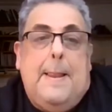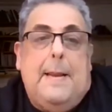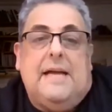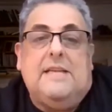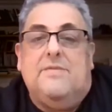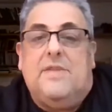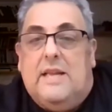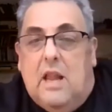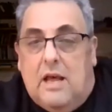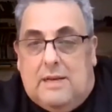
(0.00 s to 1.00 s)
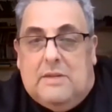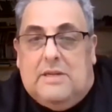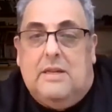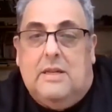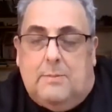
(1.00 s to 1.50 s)
and of the Enlightenment
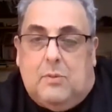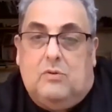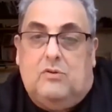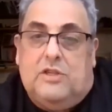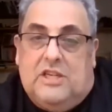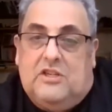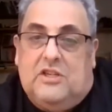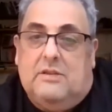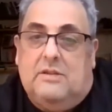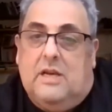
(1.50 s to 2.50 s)
liberal tradition that